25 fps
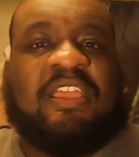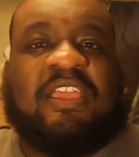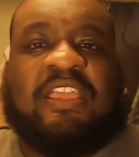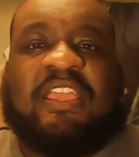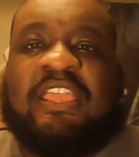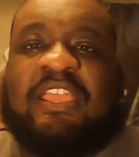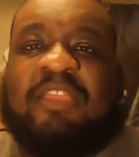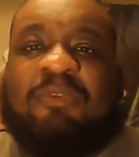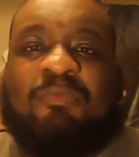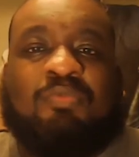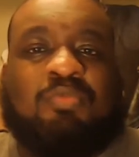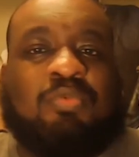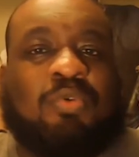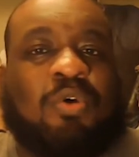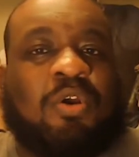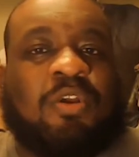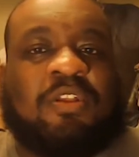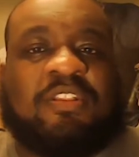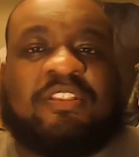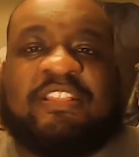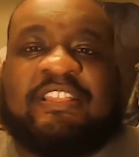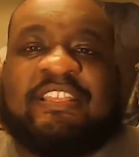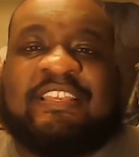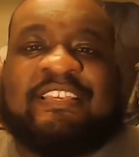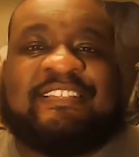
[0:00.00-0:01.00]
He
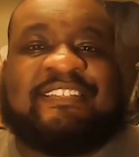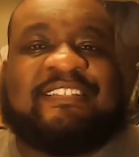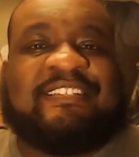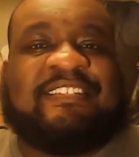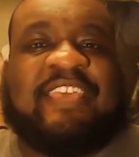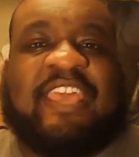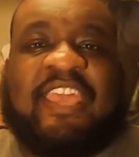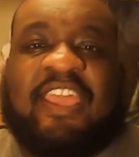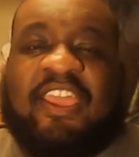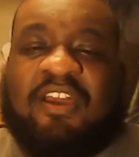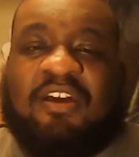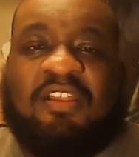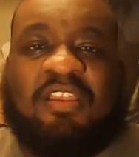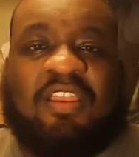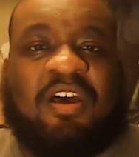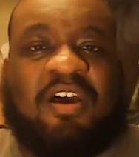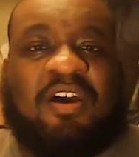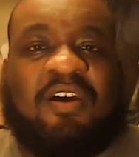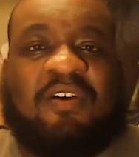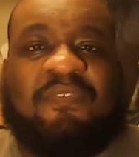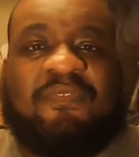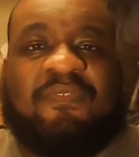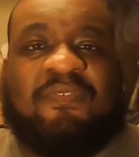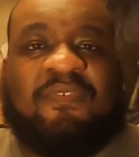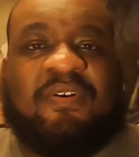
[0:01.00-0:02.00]
worked his tail
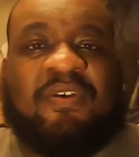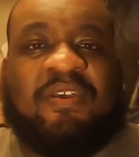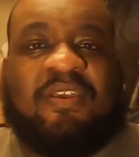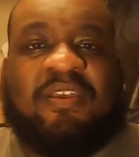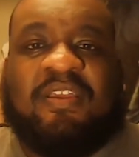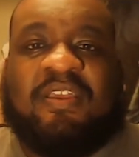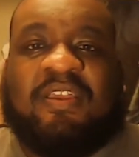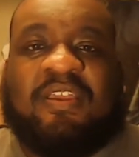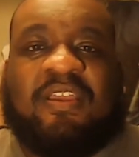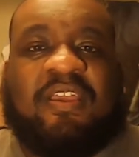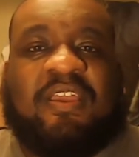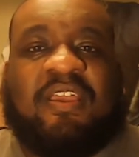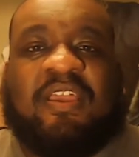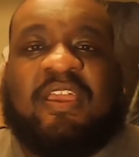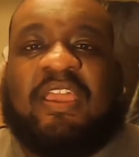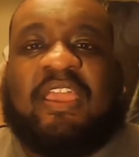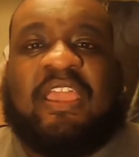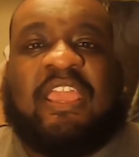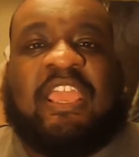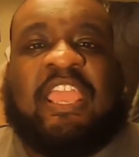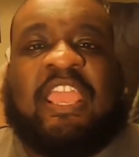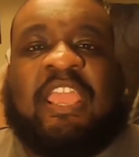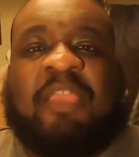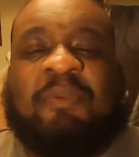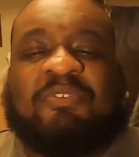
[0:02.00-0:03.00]
off.
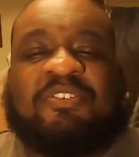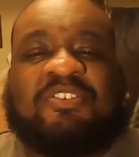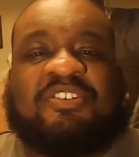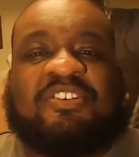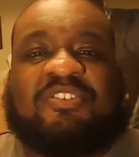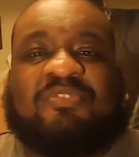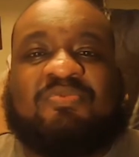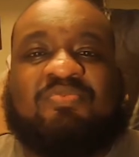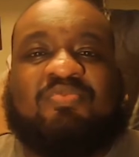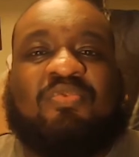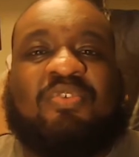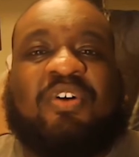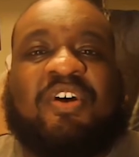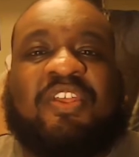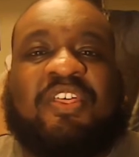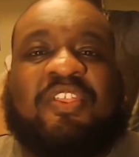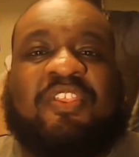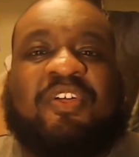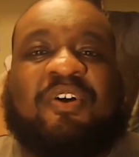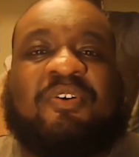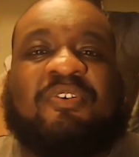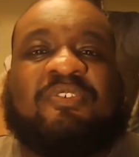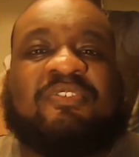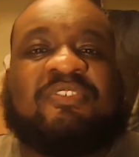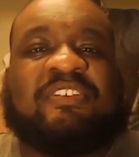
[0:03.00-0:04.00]
And he was just one of
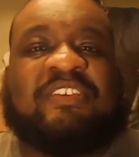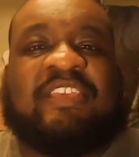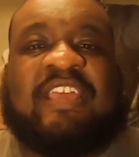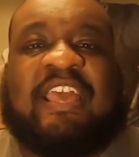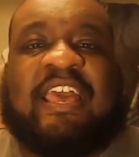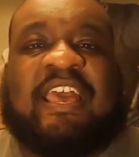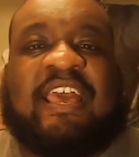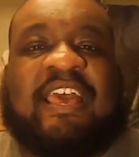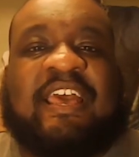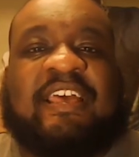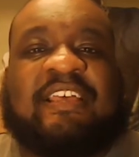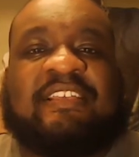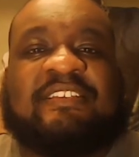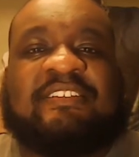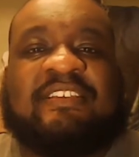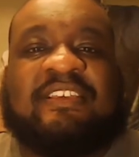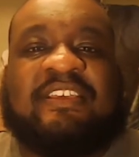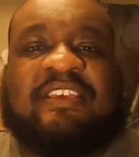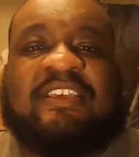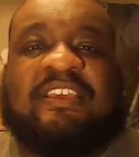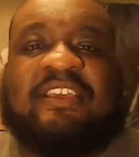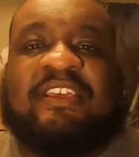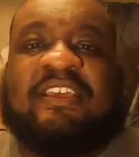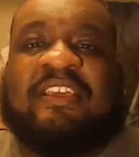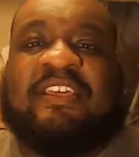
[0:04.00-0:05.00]
those guys
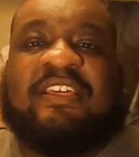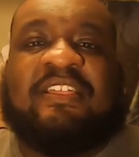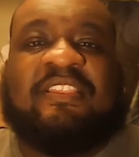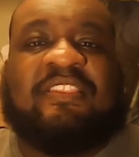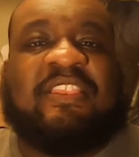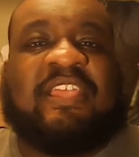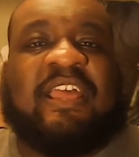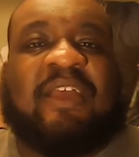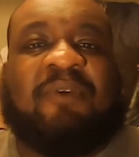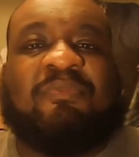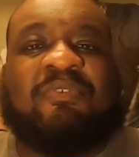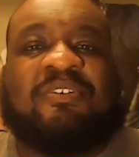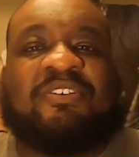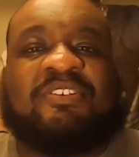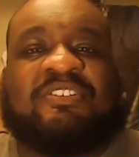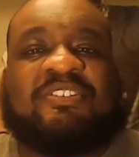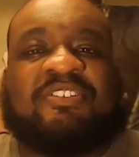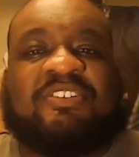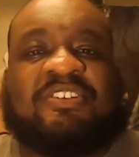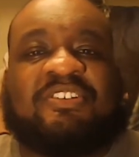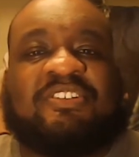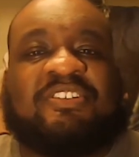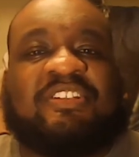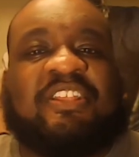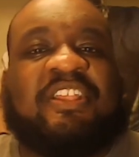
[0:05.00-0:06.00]
that was
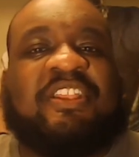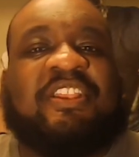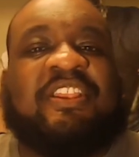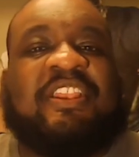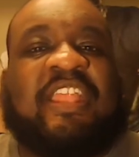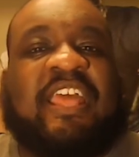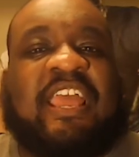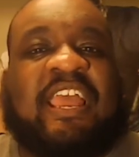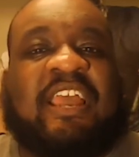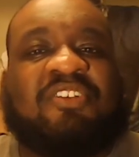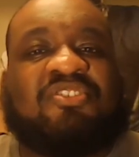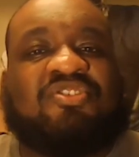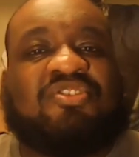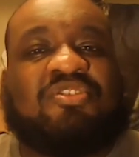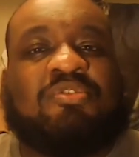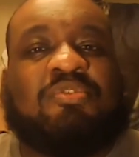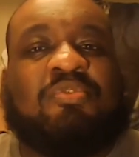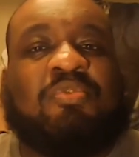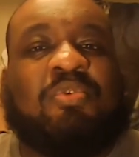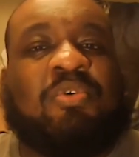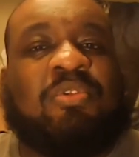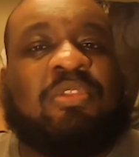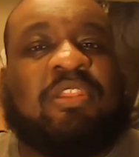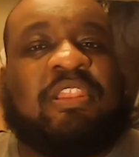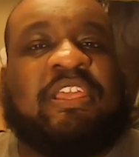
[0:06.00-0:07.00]
just a
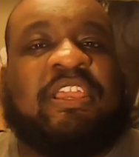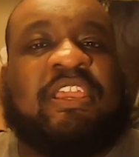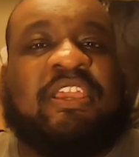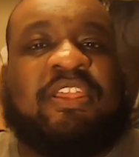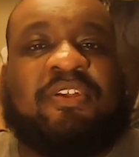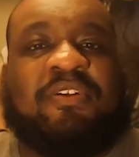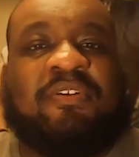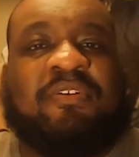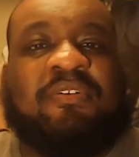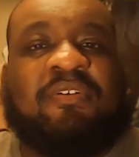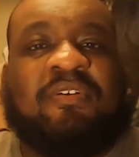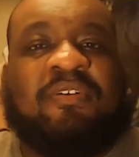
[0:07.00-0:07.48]
natural leader.